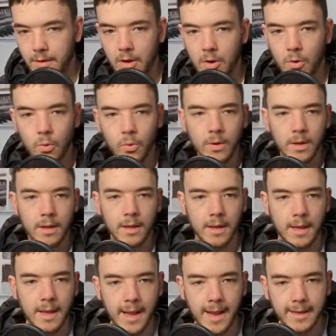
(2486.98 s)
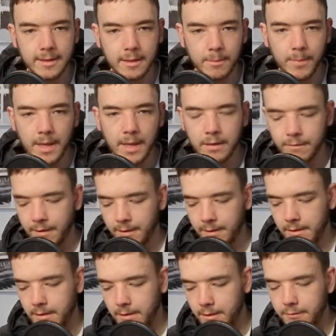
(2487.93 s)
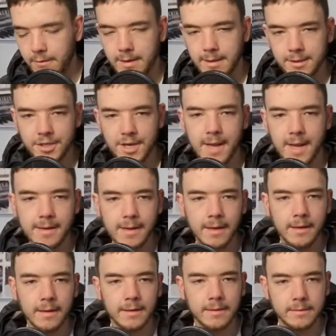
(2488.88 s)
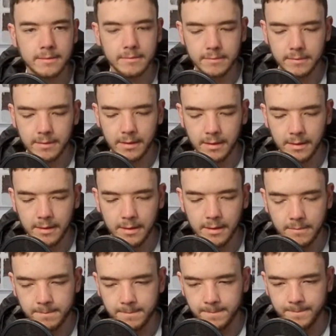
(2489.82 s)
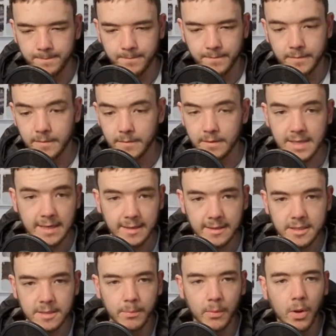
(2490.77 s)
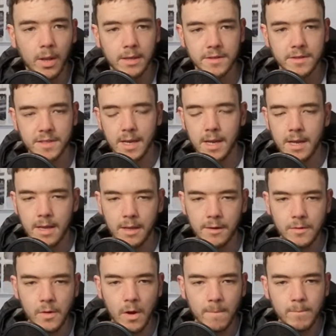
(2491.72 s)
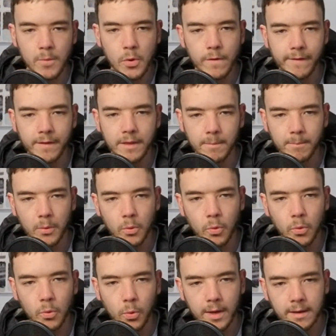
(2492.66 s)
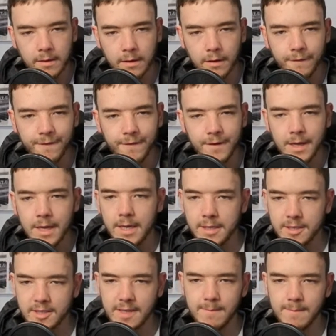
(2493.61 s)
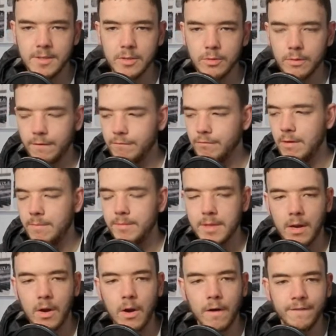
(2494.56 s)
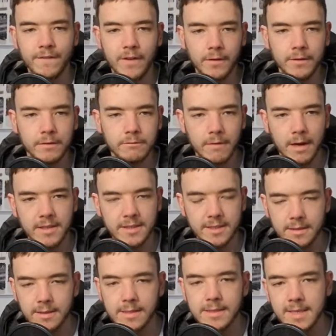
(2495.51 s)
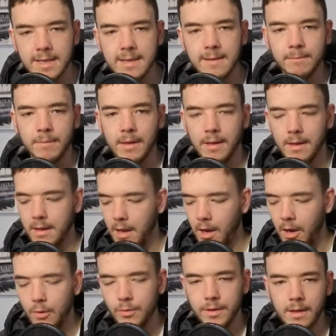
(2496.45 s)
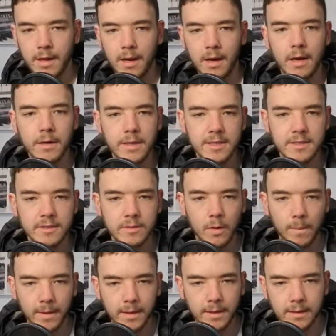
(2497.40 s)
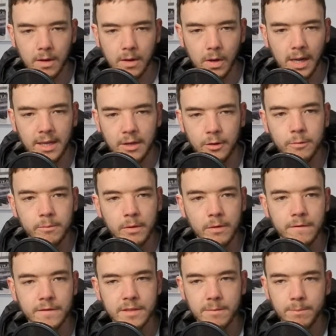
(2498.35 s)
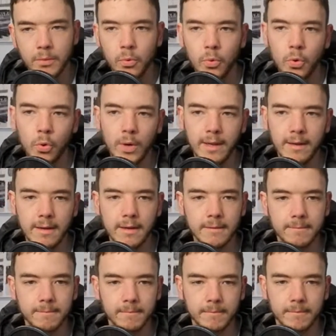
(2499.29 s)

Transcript: the whole Hector Bellerin, Granit Xhaka, Danny Ceballos not moving the ball quick enough seems to have rubbed off on the rest of the team. Odegaard is normally a guy who moves the ball quick.